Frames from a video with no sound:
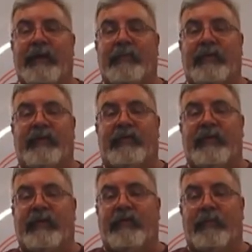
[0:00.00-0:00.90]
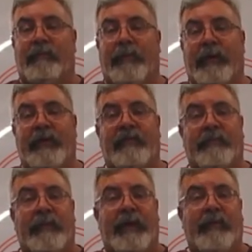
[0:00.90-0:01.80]
Please tell your buddies
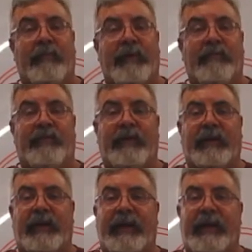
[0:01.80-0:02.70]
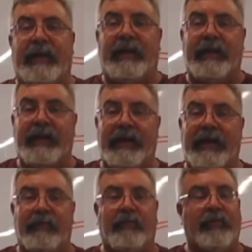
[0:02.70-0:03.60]
about me if you can. And
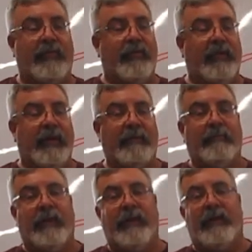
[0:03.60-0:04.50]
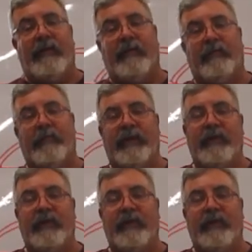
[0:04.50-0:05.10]
that push the like button helps me